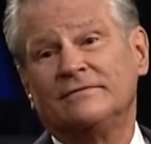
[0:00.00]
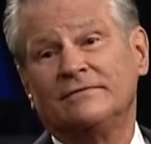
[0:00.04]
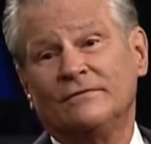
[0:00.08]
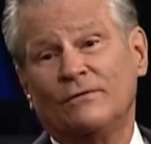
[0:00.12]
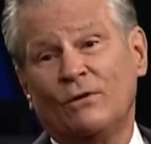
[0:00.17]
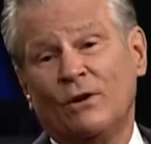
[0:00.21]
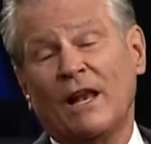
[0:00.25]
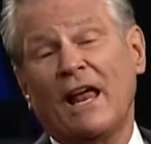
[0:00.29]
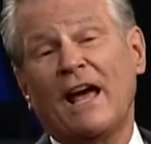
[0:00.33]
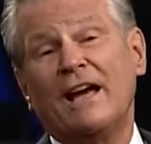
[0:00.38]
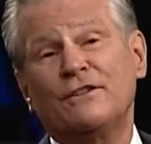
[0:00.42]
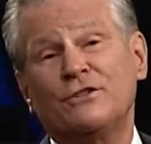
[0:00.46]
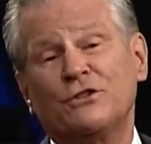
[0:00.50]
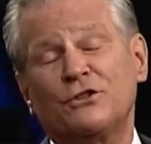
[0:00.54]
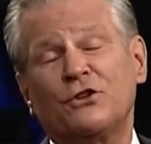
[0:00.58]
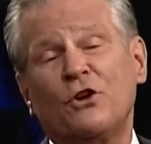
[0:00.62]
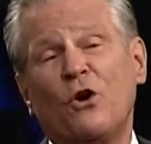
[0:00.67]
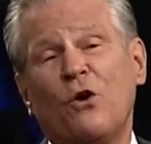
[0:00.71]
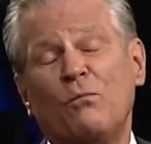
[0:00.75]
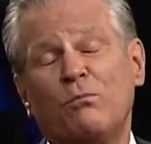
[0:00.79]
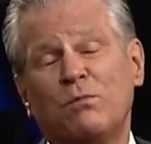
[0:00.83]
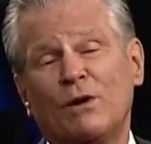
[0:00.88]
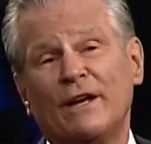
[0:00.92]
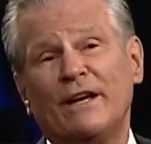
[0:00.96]
Well, I just
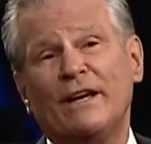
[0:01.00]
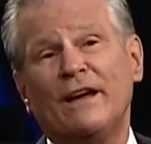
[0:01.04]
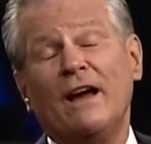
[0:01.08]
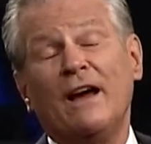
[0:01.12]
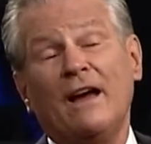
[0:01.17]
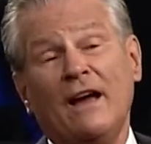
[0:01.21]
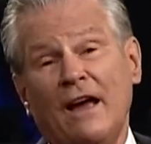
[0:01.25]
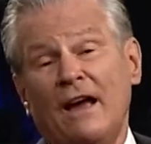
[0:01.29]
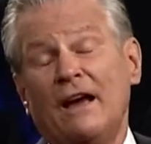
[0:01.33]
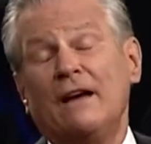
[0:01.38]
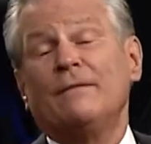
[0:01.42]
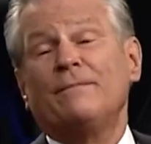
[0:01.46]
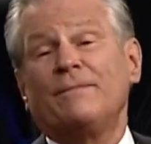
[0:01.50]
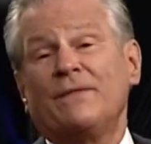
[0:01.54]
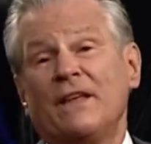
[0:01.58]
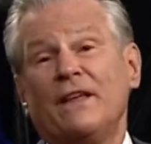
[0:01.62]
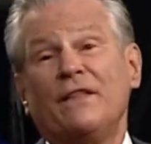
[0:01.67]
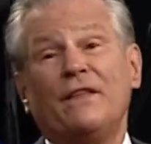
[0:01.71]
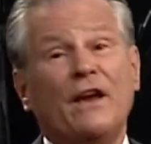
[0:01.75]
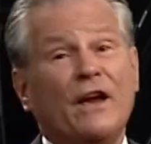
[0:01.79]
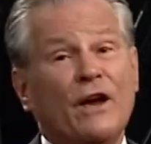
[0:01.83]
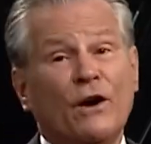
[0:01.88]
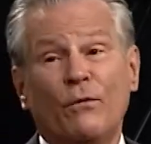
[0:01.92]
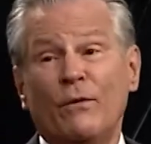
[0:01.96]
don't believe.
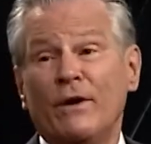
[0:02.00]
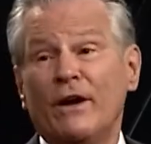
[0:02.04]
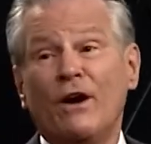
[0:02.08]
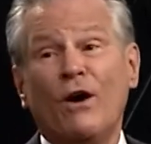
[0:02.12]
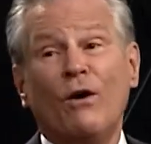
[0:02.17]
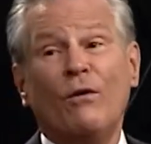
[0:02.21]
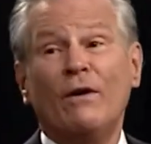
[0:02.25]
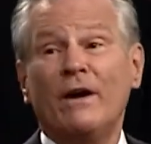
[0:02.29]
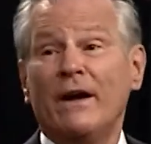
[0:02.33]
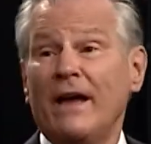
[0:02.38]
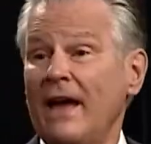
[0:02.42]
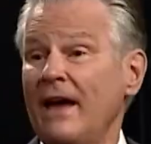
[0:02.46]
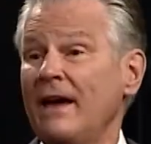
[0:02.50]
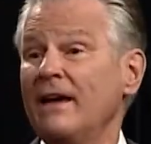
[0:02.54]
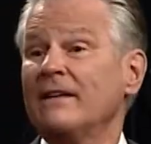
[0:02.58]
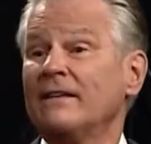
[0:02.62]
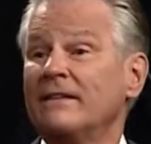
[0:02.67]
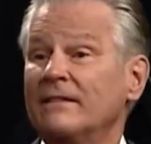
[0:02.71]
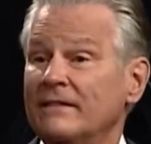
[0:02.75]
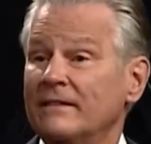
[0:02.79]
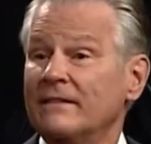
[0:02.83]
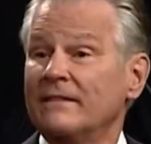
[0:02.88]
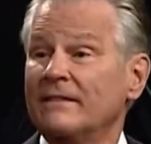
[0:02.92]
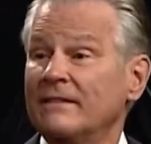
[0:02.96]
Here we go again.
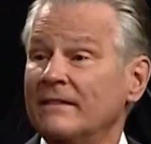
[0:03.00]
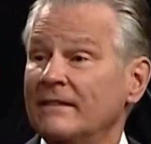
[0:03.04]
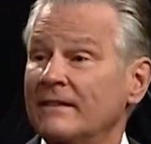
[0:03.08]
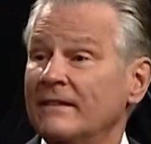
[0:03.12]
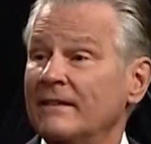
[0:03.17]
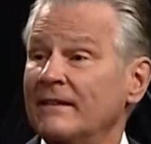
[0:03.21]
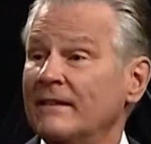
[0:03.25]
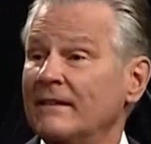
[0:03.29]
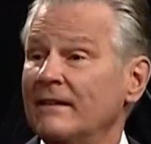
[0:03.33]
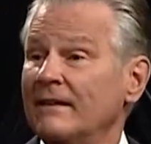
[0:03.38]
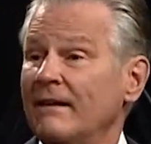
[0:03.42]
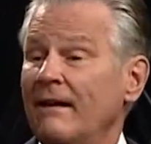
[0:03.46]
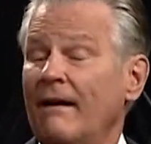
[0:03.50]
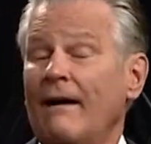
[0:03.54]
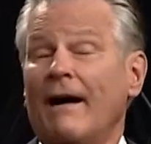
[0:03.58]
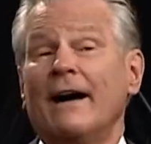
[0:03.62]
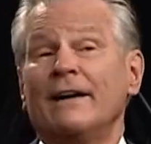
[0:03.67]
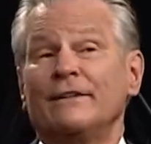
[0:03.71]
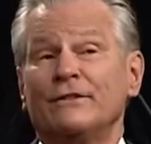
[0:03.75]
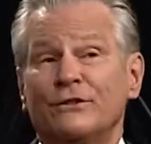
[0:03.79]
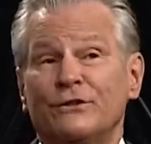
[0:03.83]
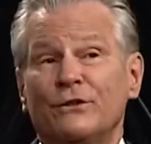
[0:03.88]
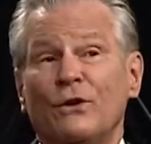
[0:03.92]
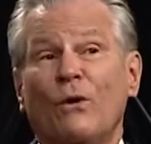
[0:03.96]

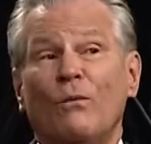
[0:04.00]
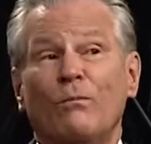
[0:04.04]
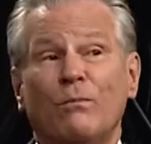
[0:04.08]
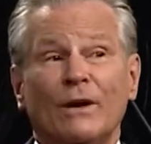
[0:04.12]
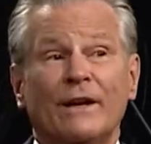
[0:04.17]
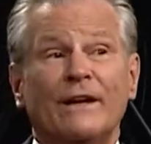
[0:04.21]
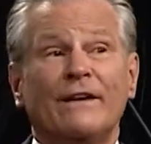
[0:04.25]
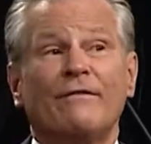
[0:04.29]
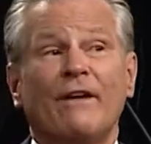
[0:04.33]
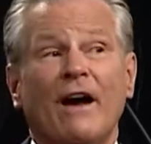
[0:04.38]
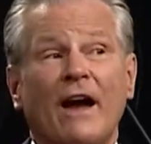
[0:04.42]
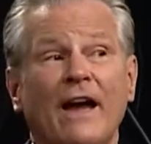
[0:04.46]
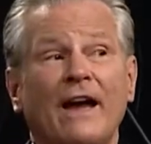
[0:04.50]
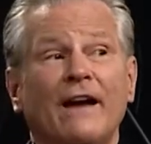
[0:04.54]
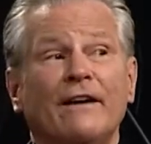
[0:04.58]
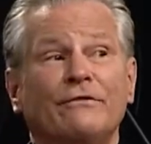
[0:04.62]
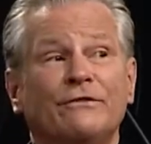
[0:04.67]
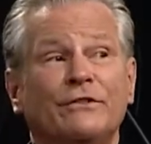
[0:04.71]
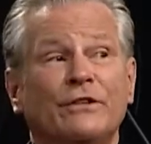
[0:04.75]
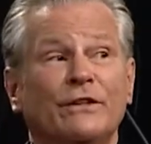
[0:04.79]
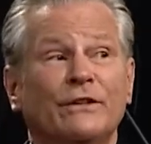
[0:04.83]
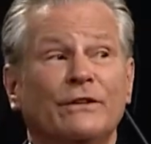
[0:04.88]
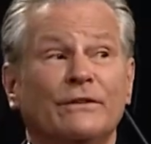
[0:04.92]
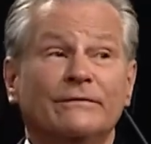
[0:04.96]
I just don't believe I
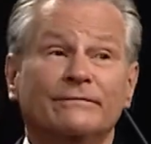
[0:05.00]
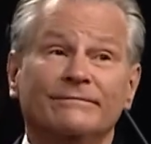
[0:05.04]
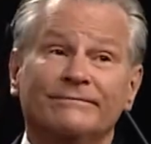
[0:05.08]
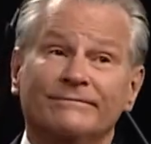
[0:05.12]
have to.